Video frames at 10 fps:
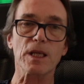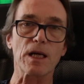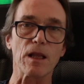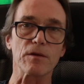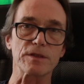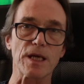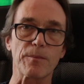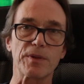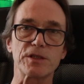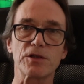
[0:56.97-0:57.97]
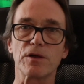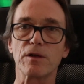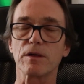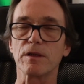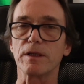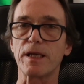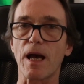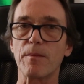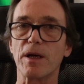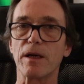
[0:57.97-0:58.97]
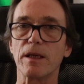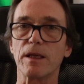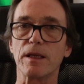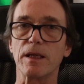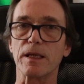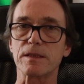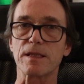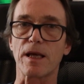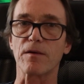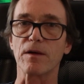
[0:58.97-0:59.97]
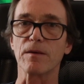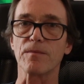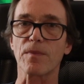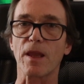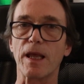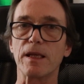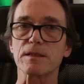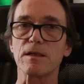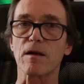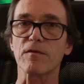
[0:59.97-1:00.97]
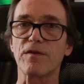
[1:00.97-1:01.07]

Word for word: color temperature, gamma, etc and it's not